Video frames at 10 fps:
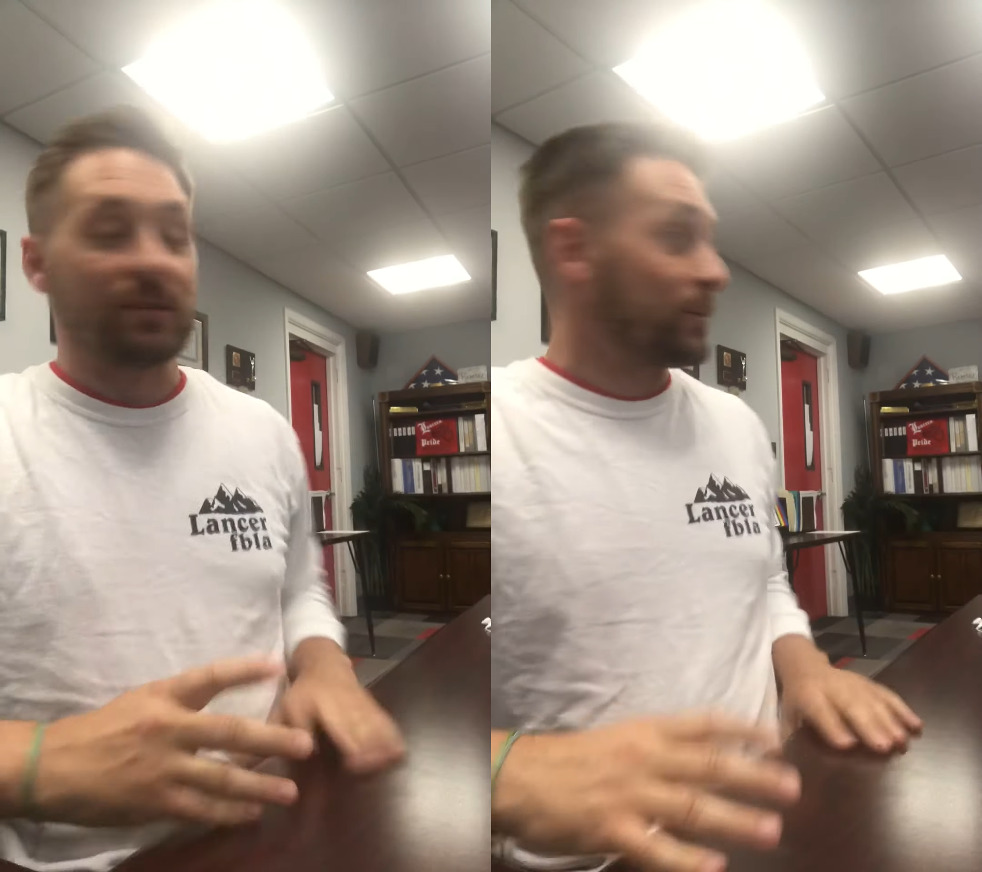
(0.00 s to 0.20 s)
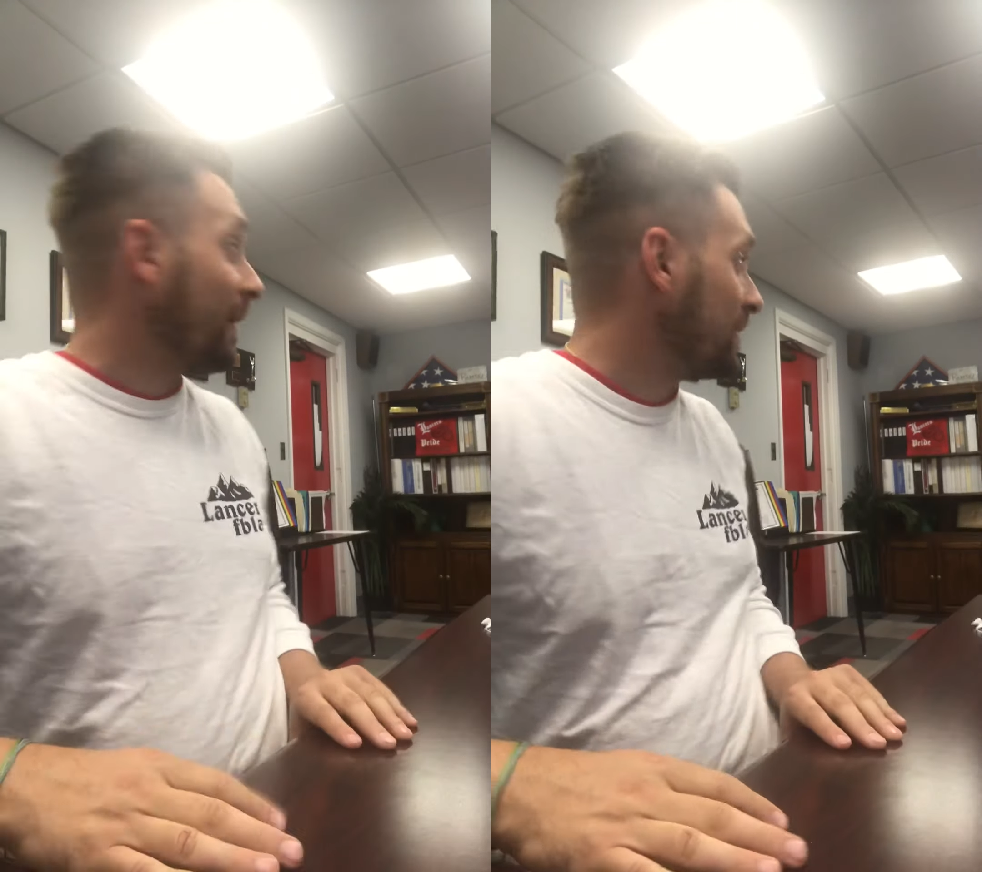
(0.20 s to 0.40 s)

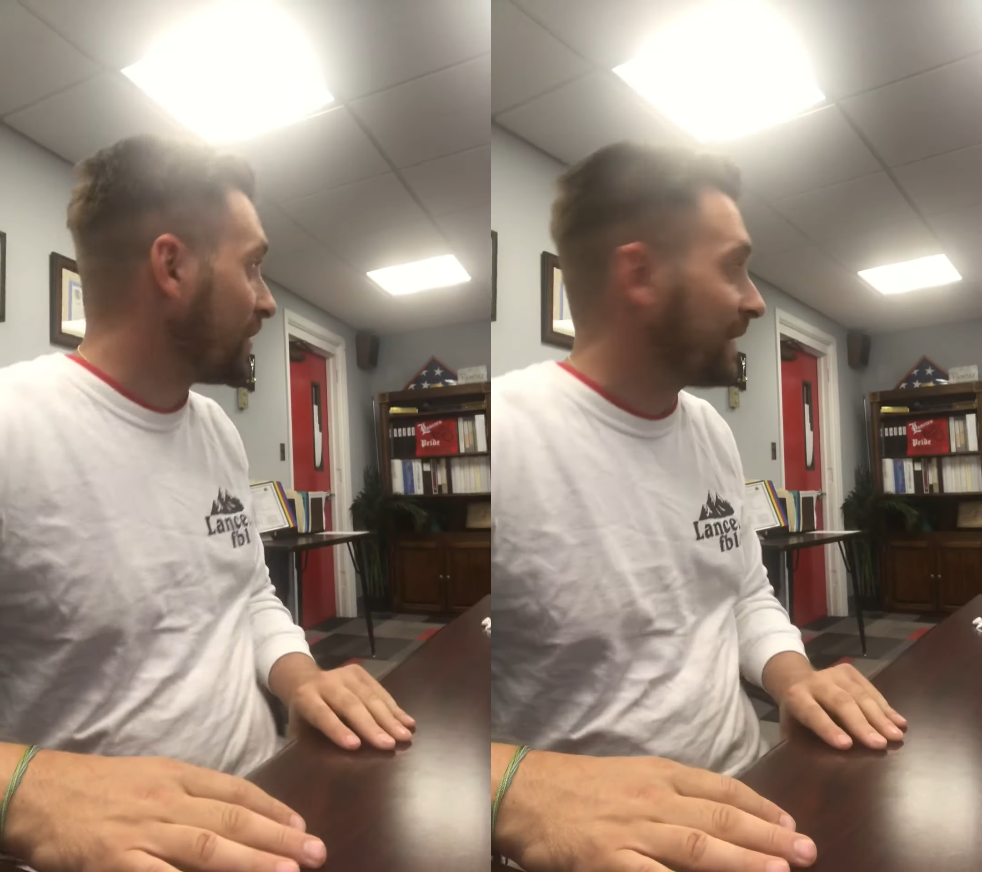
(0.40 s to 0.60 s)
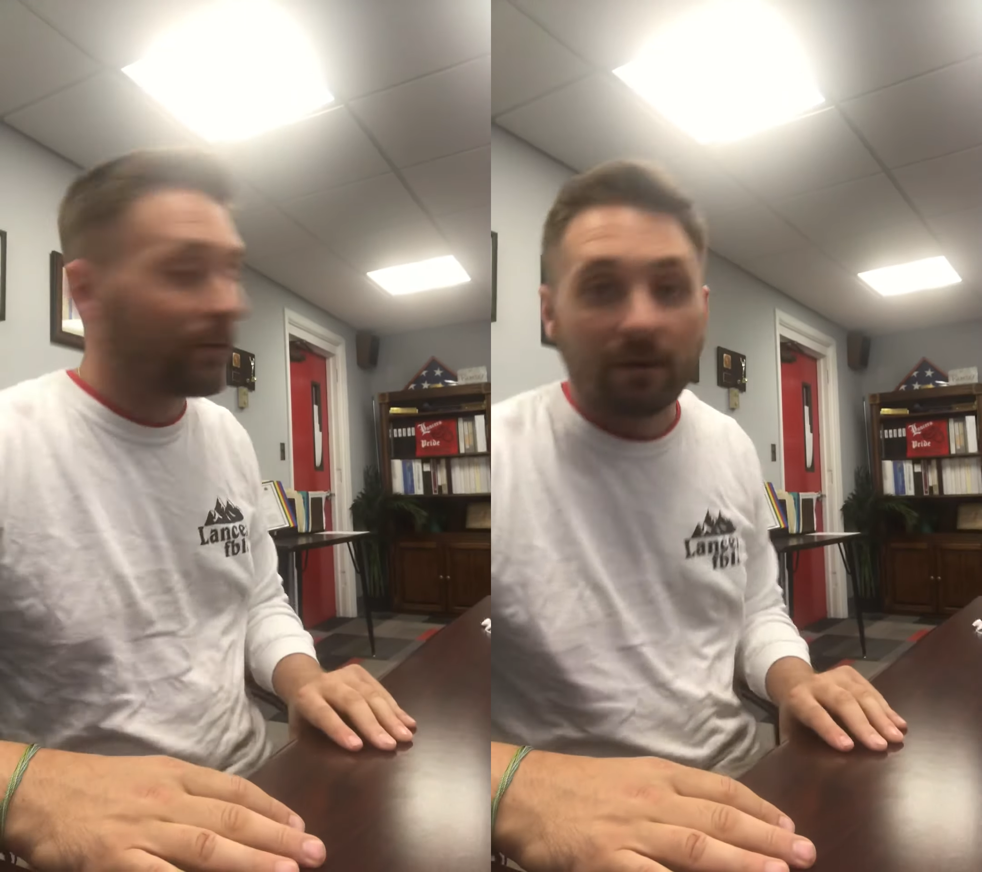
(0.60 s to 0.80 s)
should probably
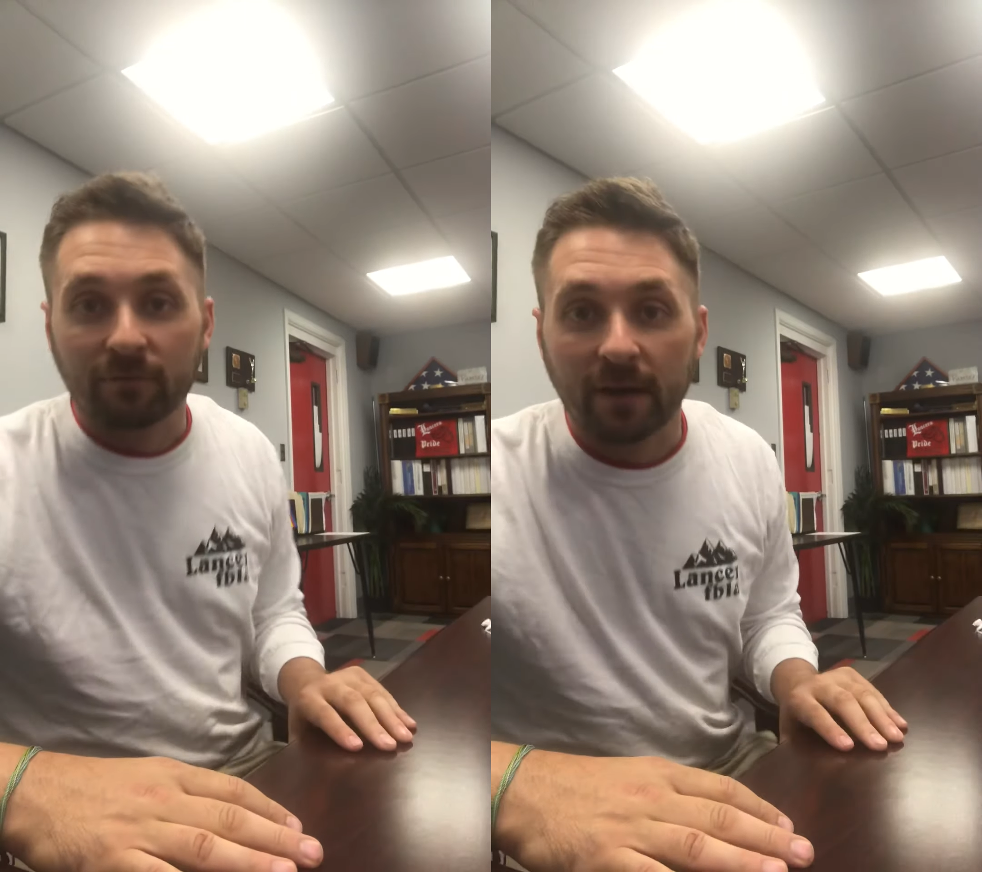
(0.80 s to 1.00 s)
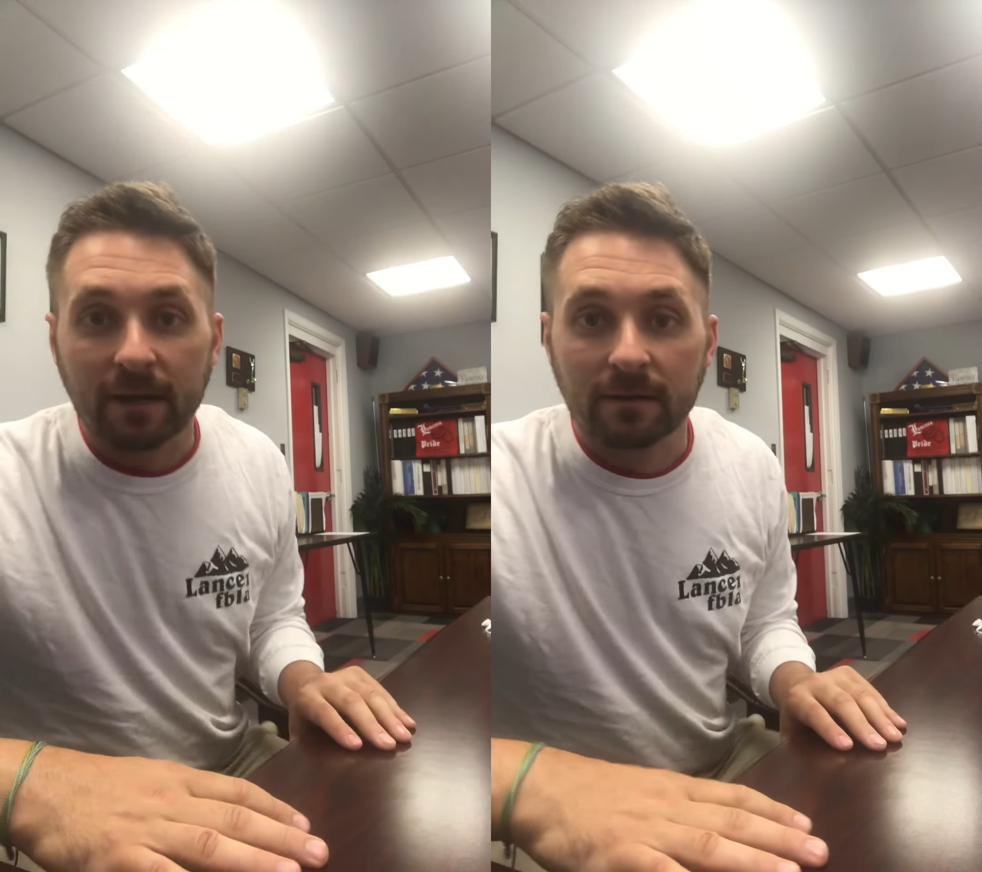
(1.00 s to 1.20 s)
shut that
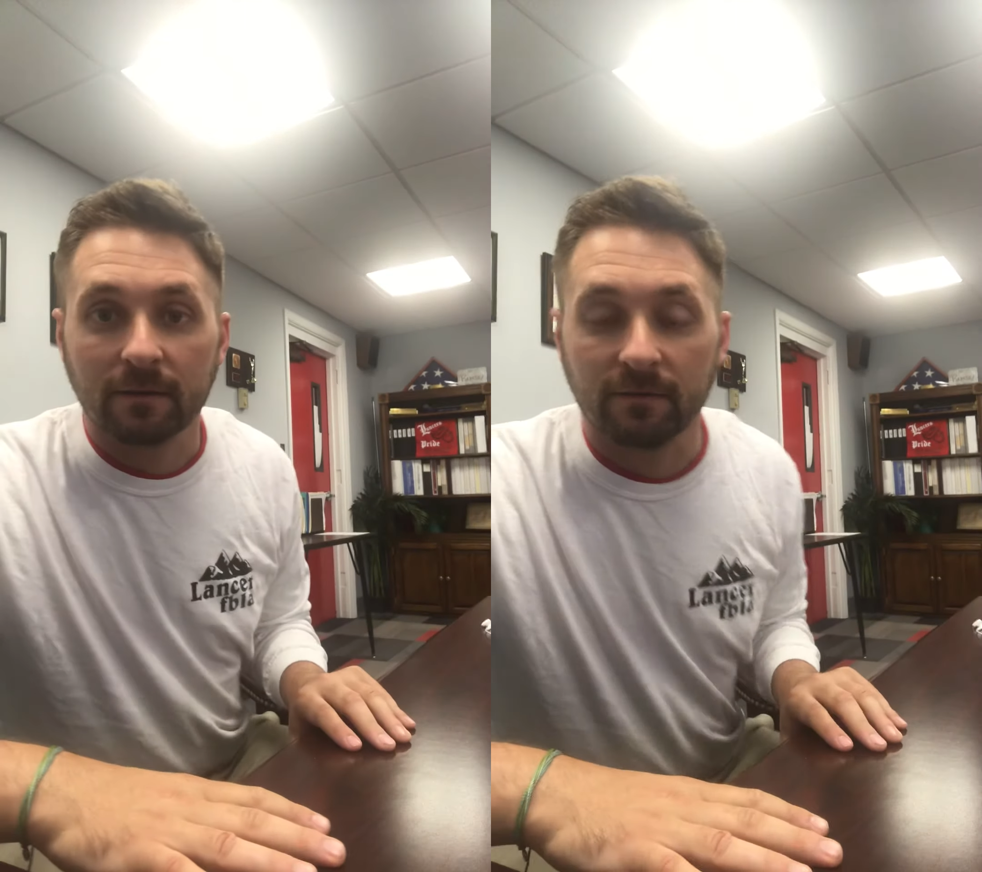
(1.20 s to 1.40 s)
off, right?